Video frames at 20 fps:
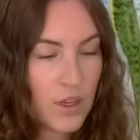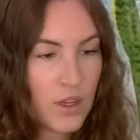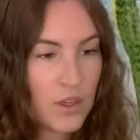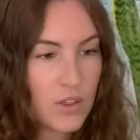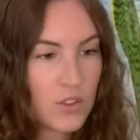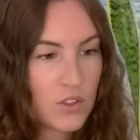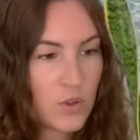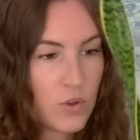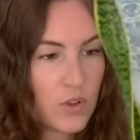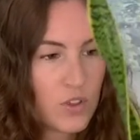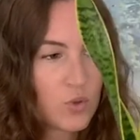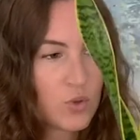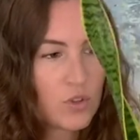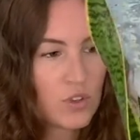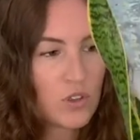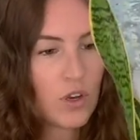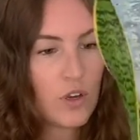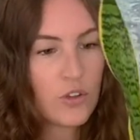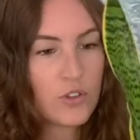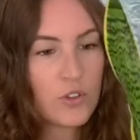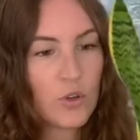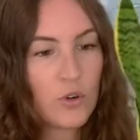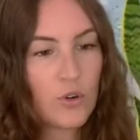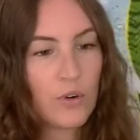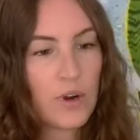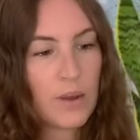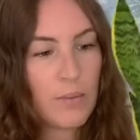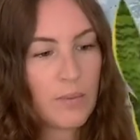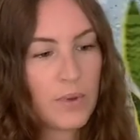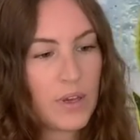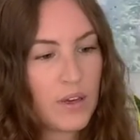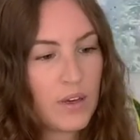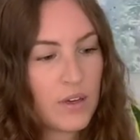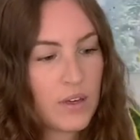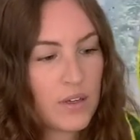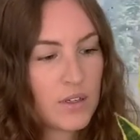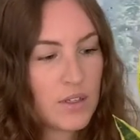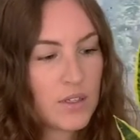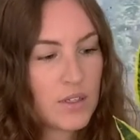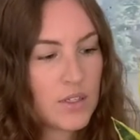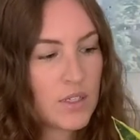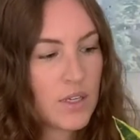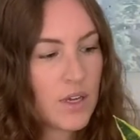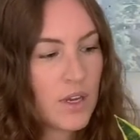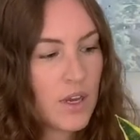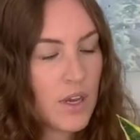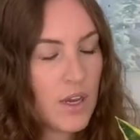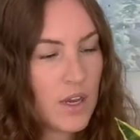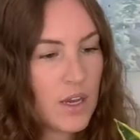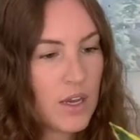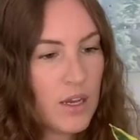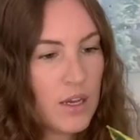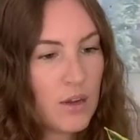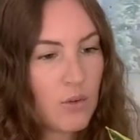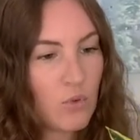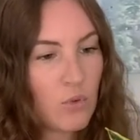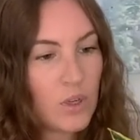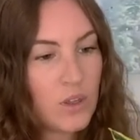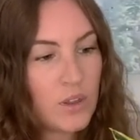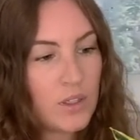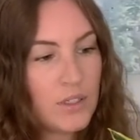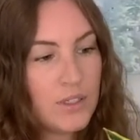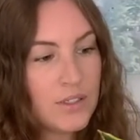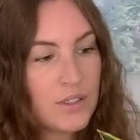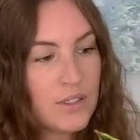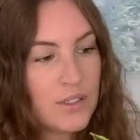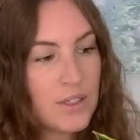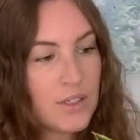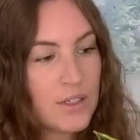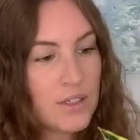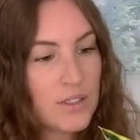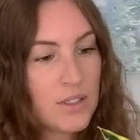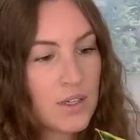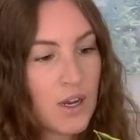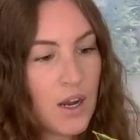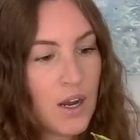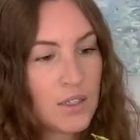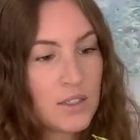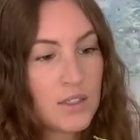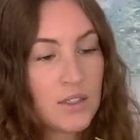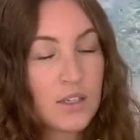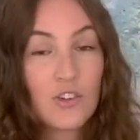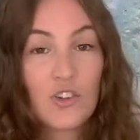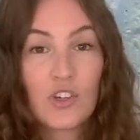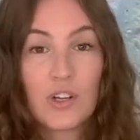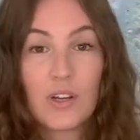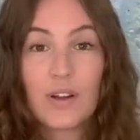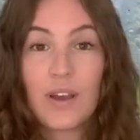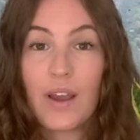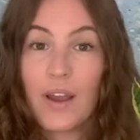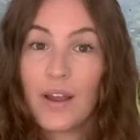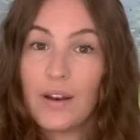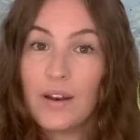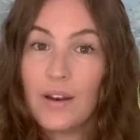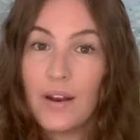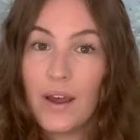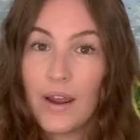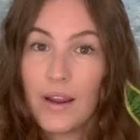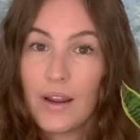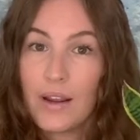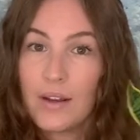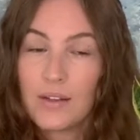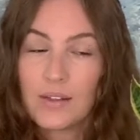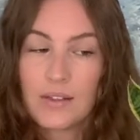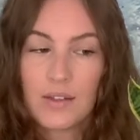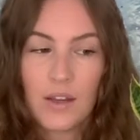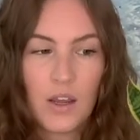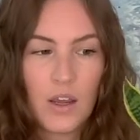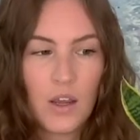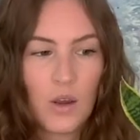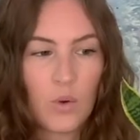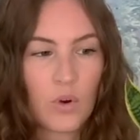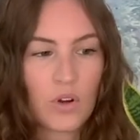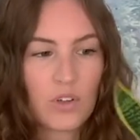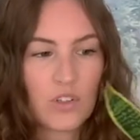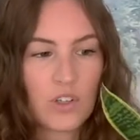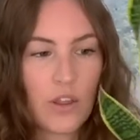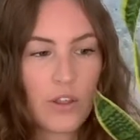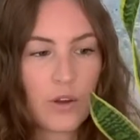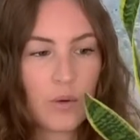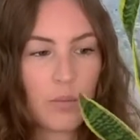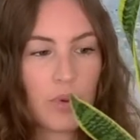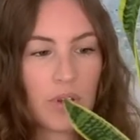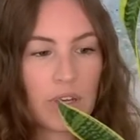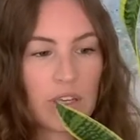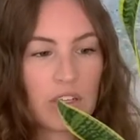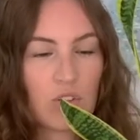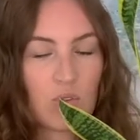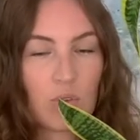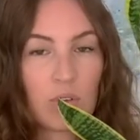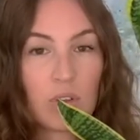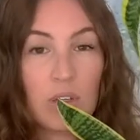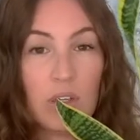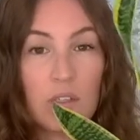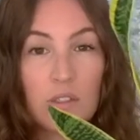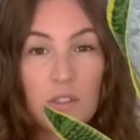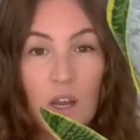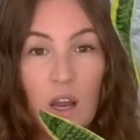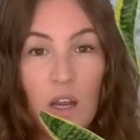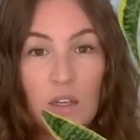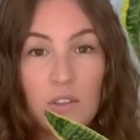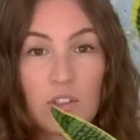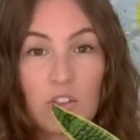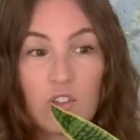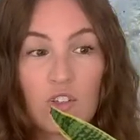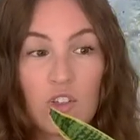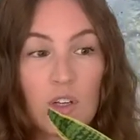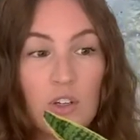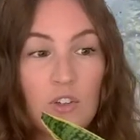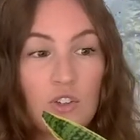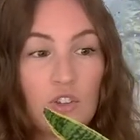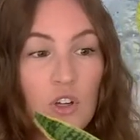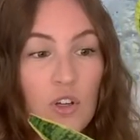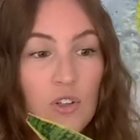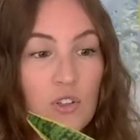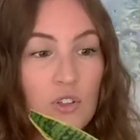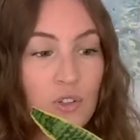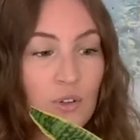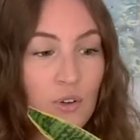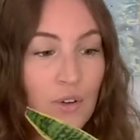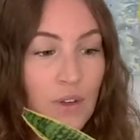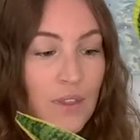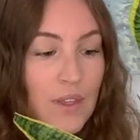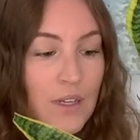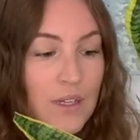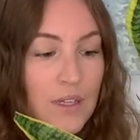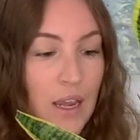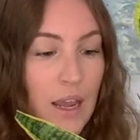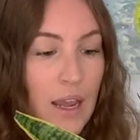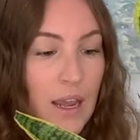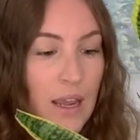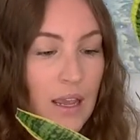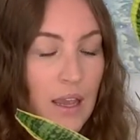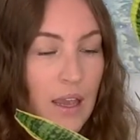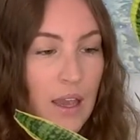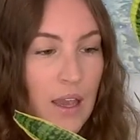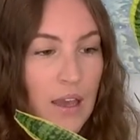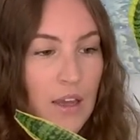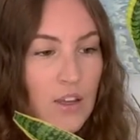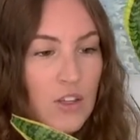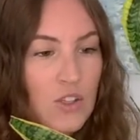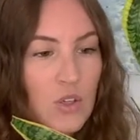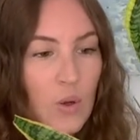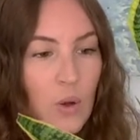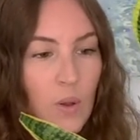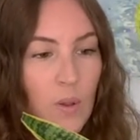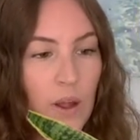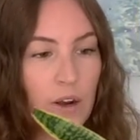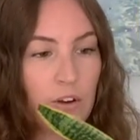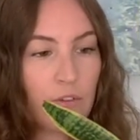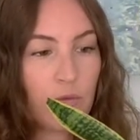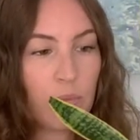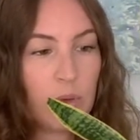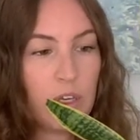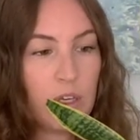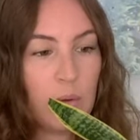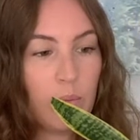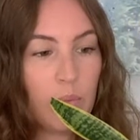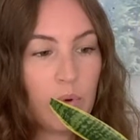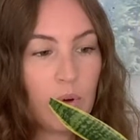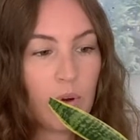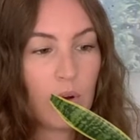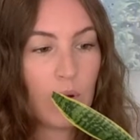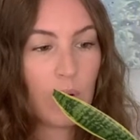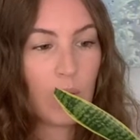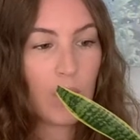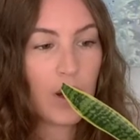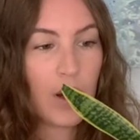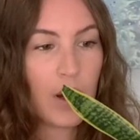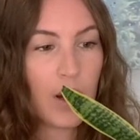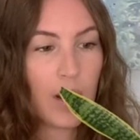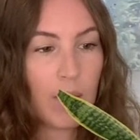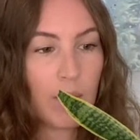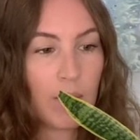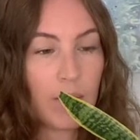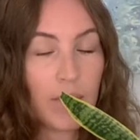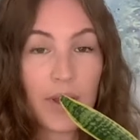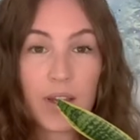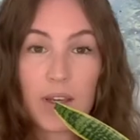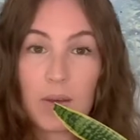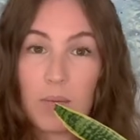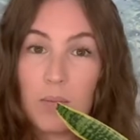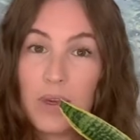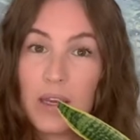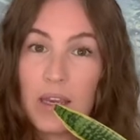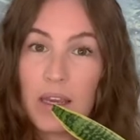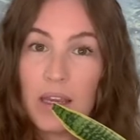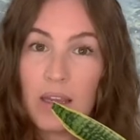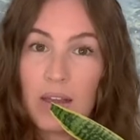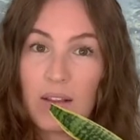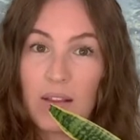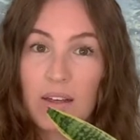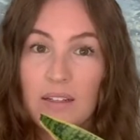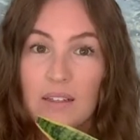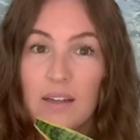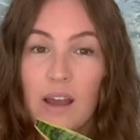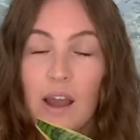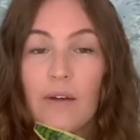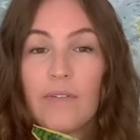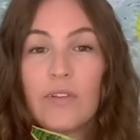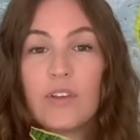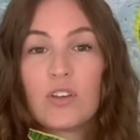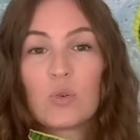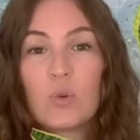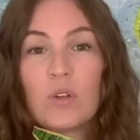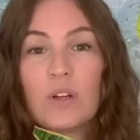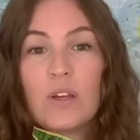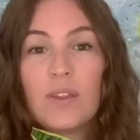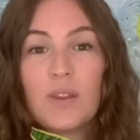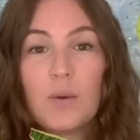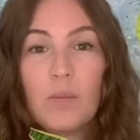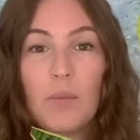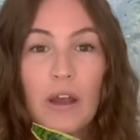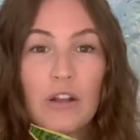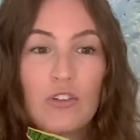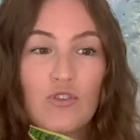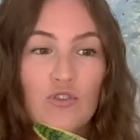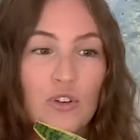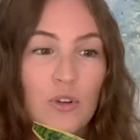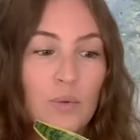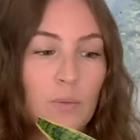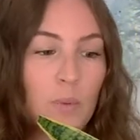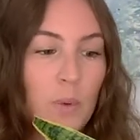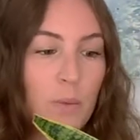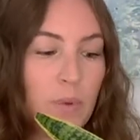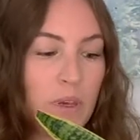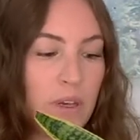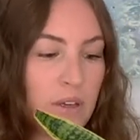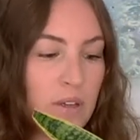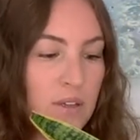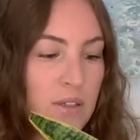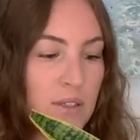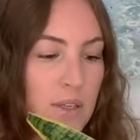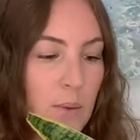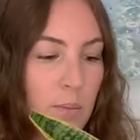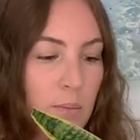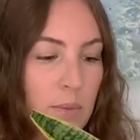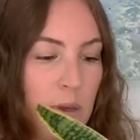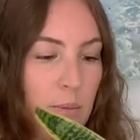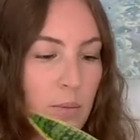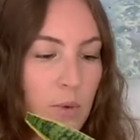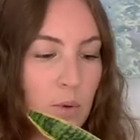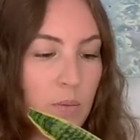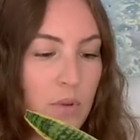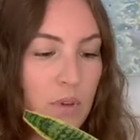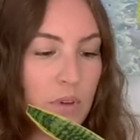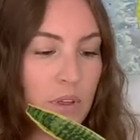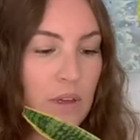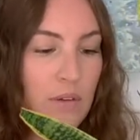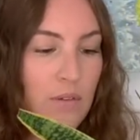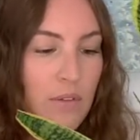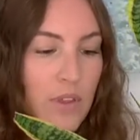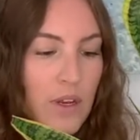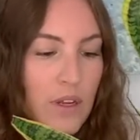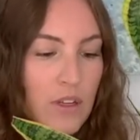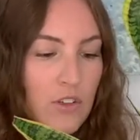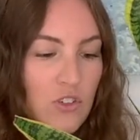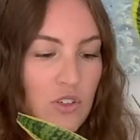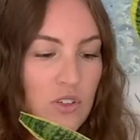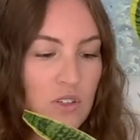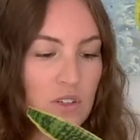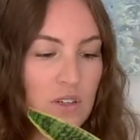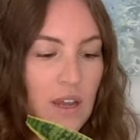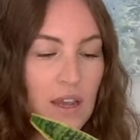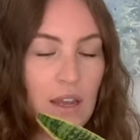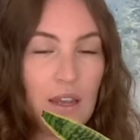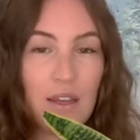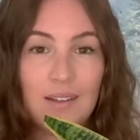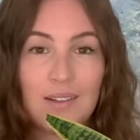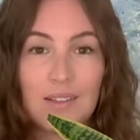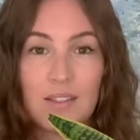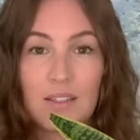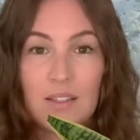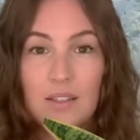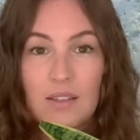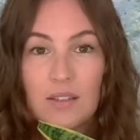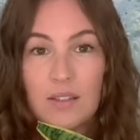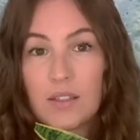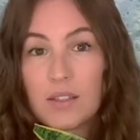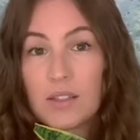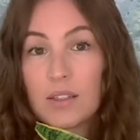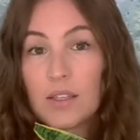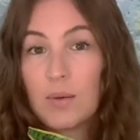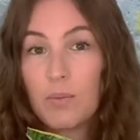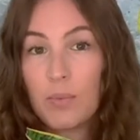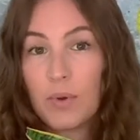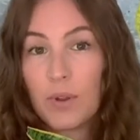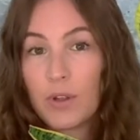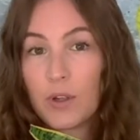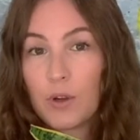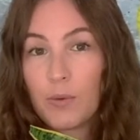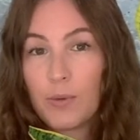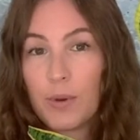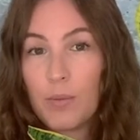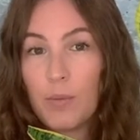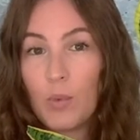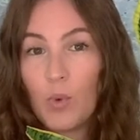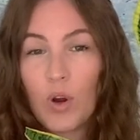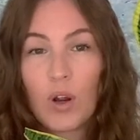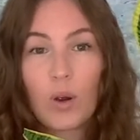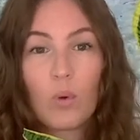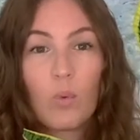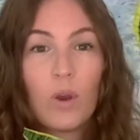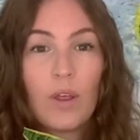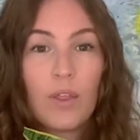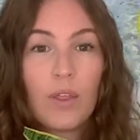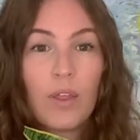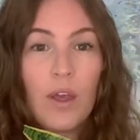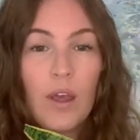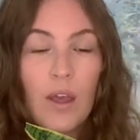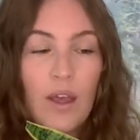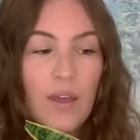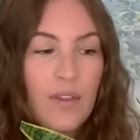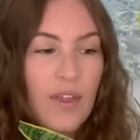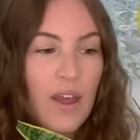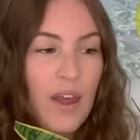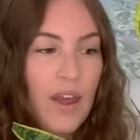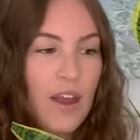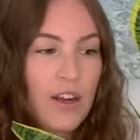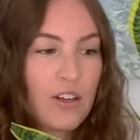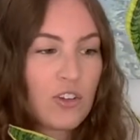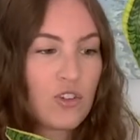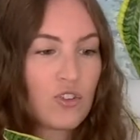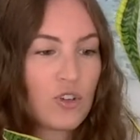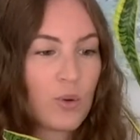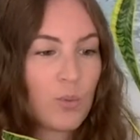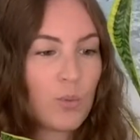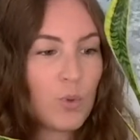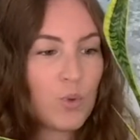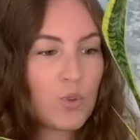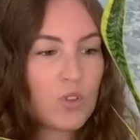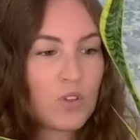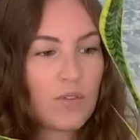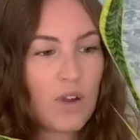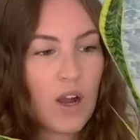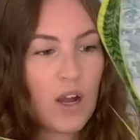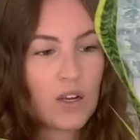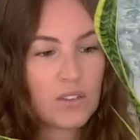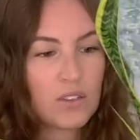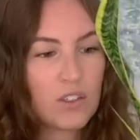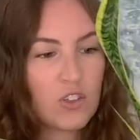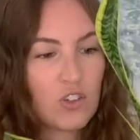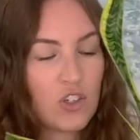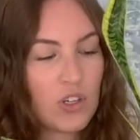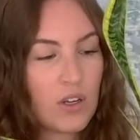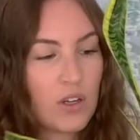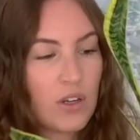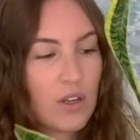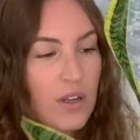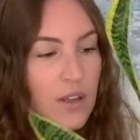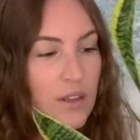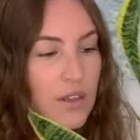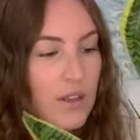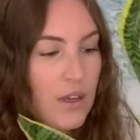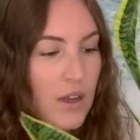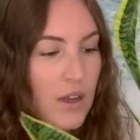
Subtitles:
So this one's also great because it releases oxygen at night, whereas other plants release oxygen just during the day. So a lot of people, like me, like to have this one in the bedroom because some people believe that it just aids sleep a little bit more with that extra boost of oxygen in the